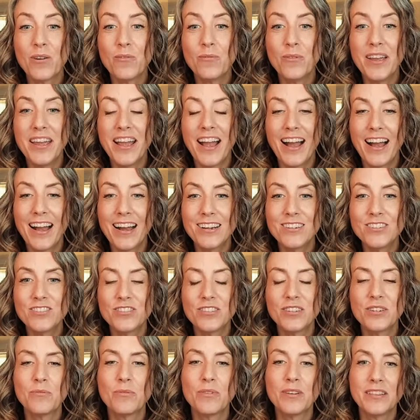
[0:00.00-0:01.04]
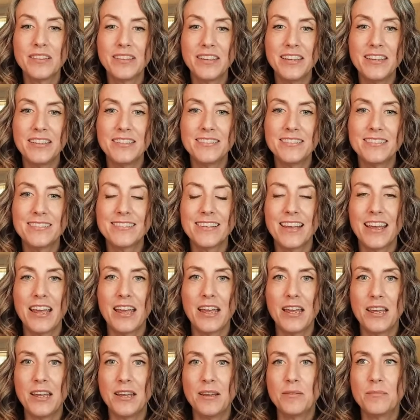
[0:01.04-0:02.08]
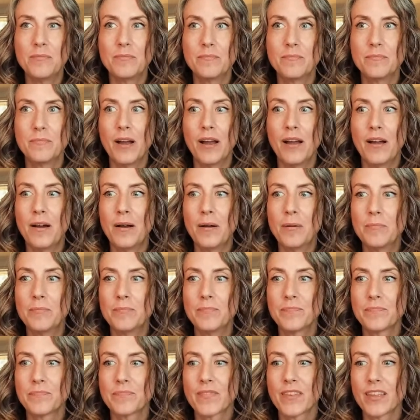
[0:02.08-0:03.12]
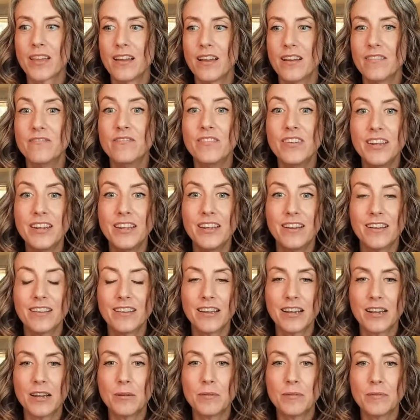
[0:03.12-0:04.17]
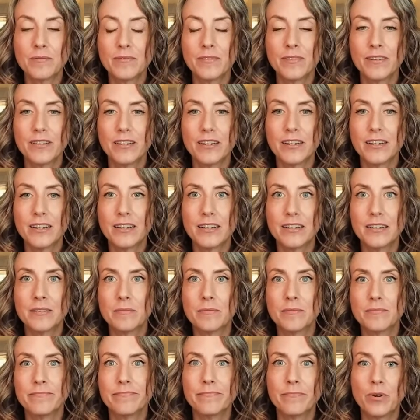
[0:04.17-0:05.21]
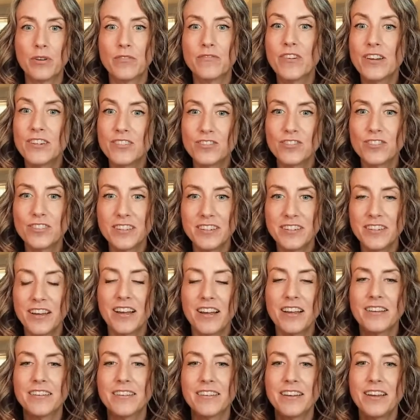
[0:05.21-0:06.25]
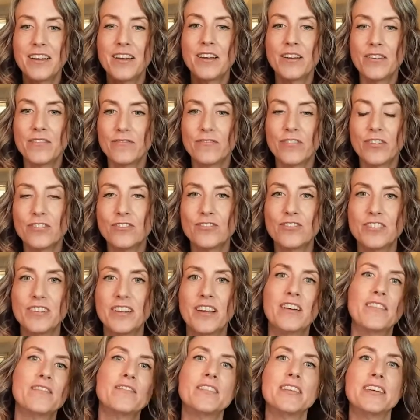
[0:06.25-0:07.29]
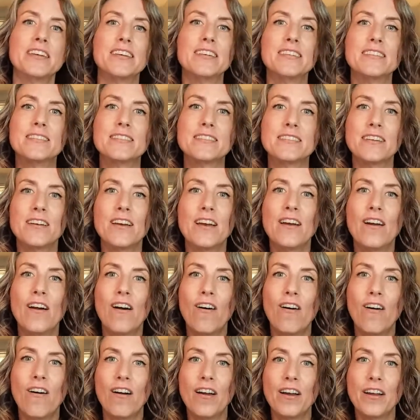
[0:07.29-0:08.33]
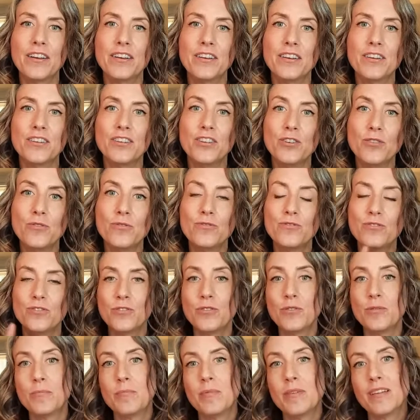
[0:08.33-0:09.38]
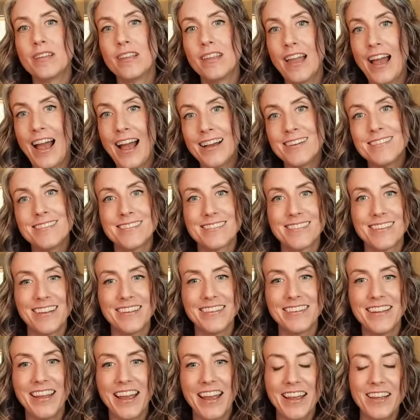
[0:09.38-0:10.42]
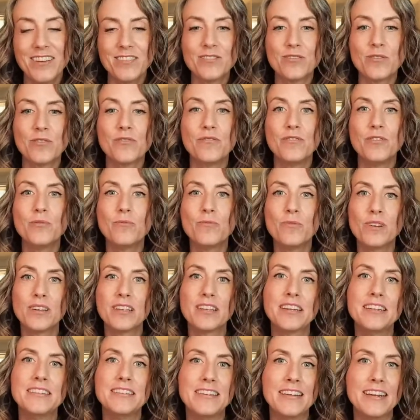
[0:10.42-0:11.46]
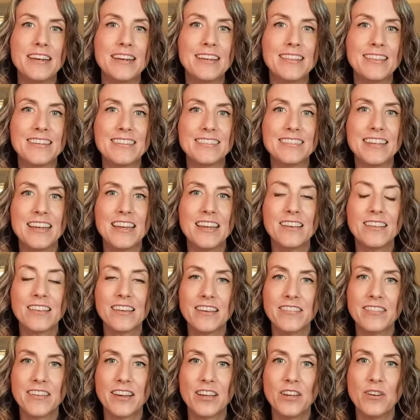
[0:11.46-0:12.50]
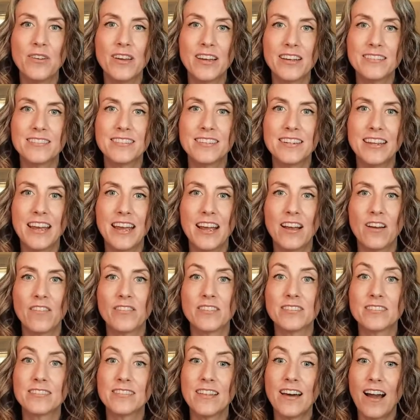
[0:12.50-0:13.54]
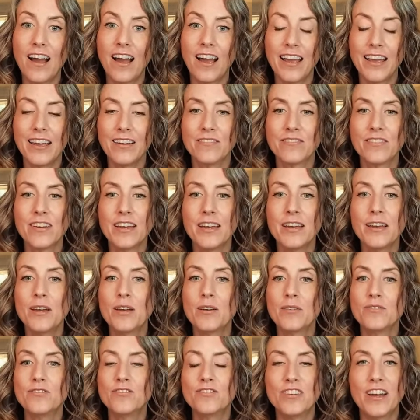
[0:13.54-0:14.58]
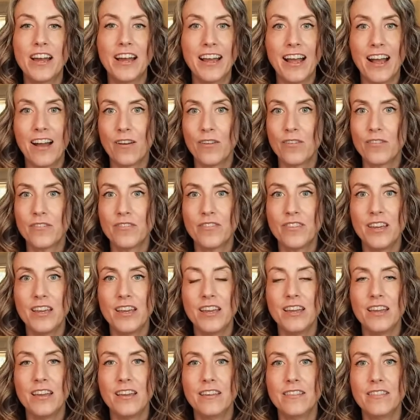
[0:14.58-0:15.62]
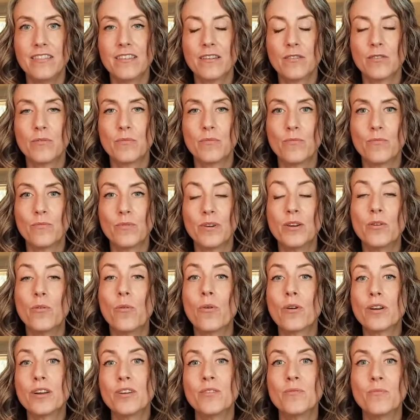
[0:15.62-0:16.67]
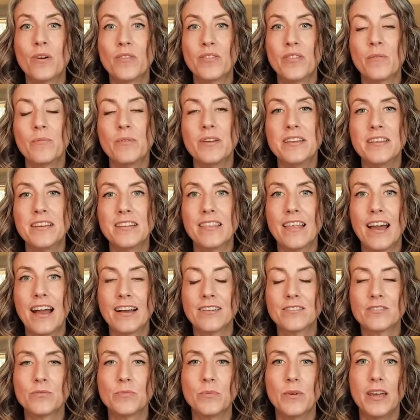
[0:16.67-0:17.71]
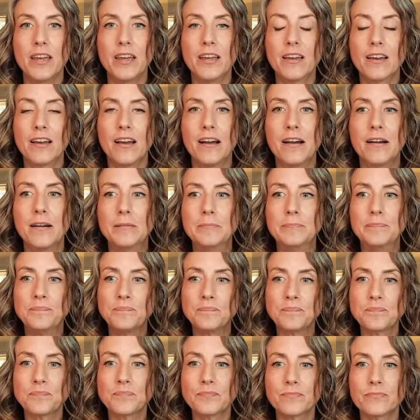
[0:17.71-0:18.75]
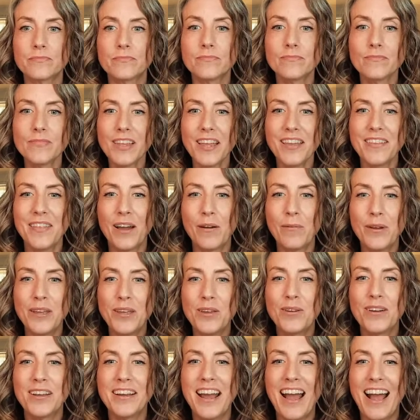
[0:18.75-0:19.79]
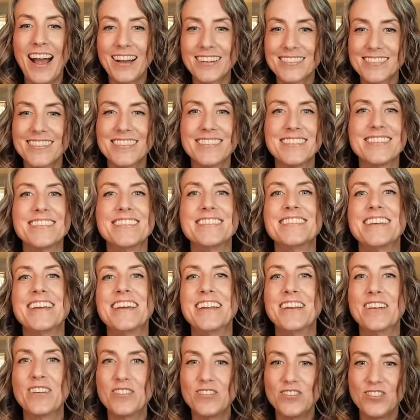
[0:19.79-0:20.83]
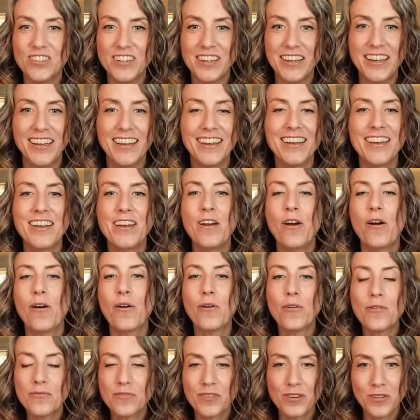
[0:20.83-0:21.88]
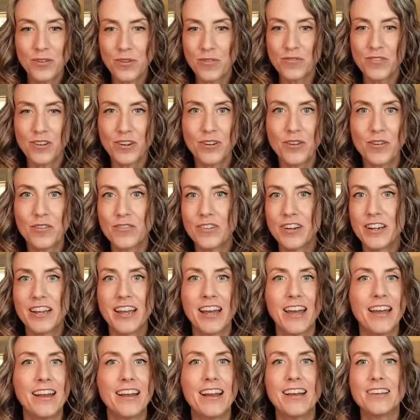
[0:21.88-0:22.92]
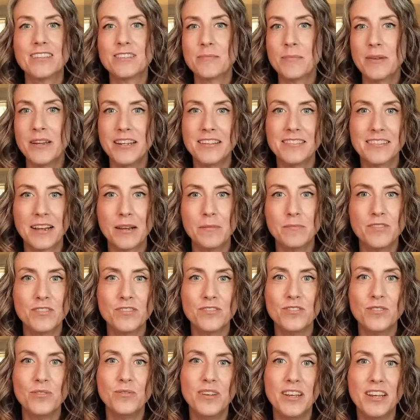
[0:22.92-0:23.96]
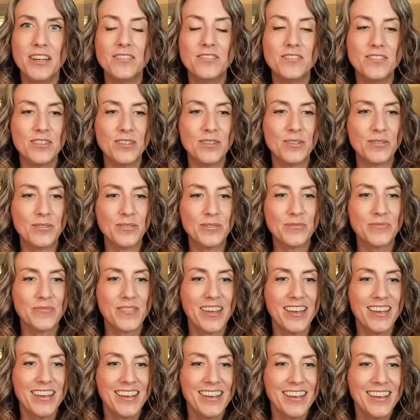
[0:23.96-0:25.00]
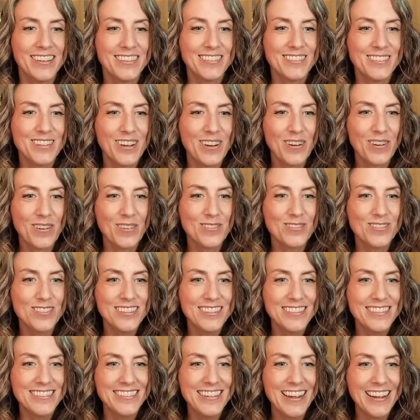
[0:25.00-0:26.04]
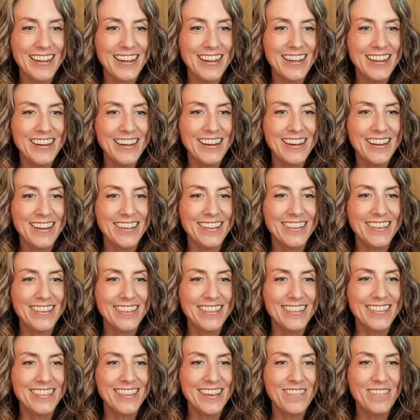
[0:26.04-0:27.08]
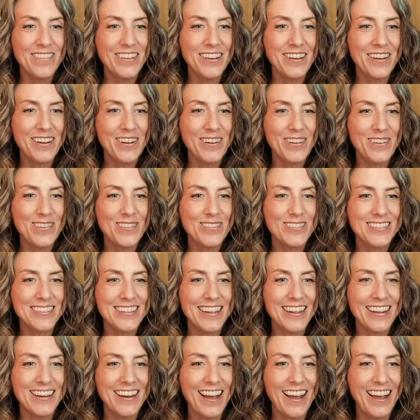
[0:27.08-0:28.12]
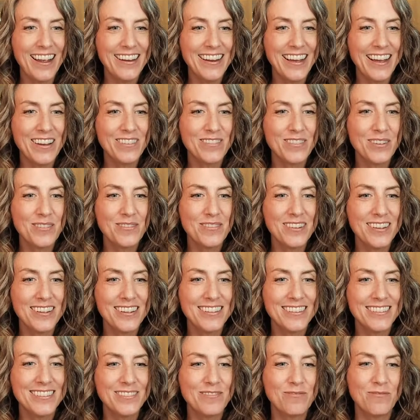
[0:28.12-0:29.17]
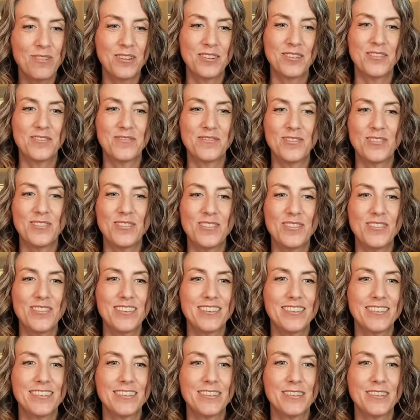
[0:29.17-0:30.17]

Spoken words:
We actually released a video, like a professionally done version of this on YouTube last Sunday. So if you really dig this healing that you get today on this live, check out the recorded one that we did last week. That way you can access this energy over and over and over again as many times as you need to. So just checking. There we go. Saying hi to everyone. Wonderful.